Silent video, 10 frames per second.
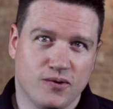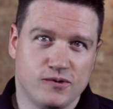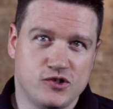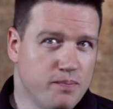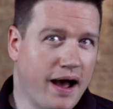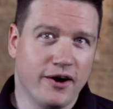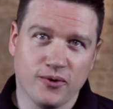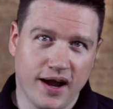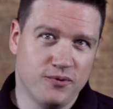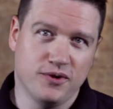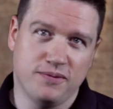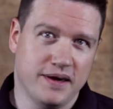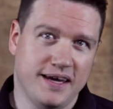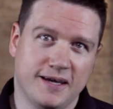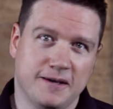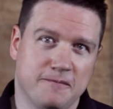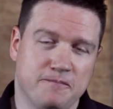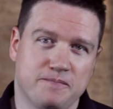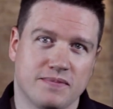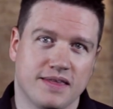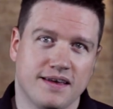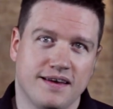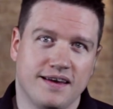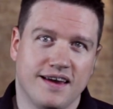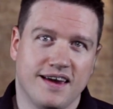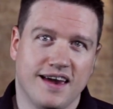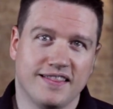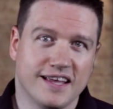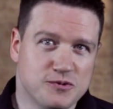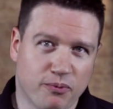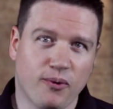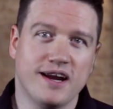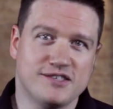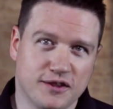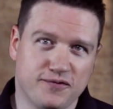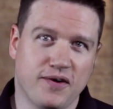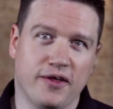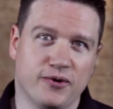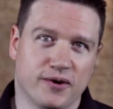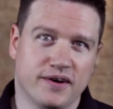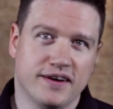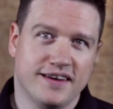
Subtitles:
would you bow your head with me and let's pray to the Father